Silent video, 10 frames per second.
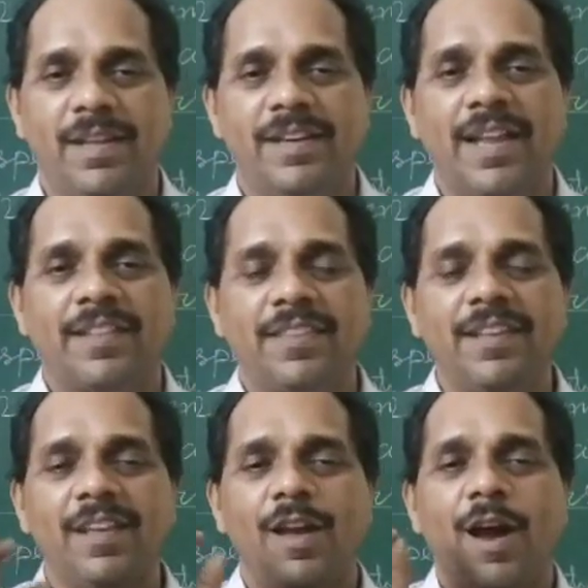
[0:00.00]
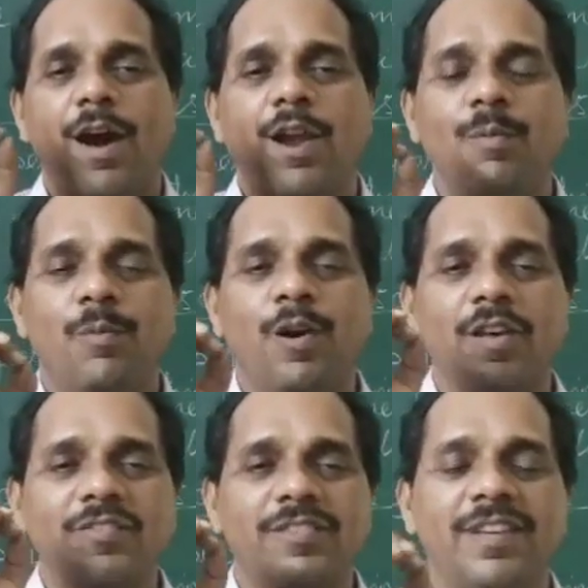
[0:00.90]
Nothing,
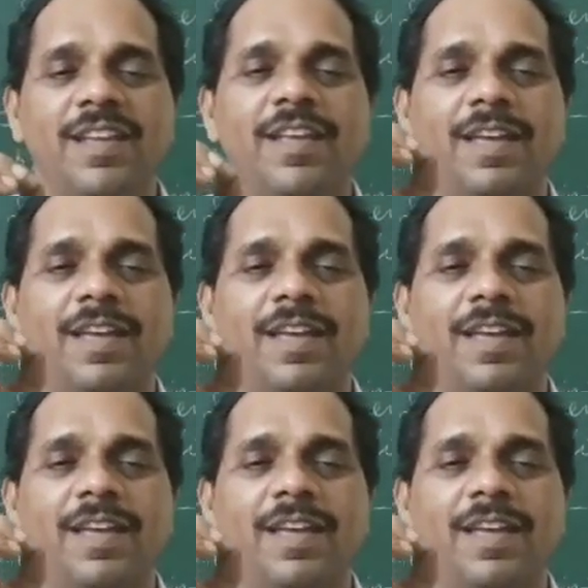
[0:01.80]
almost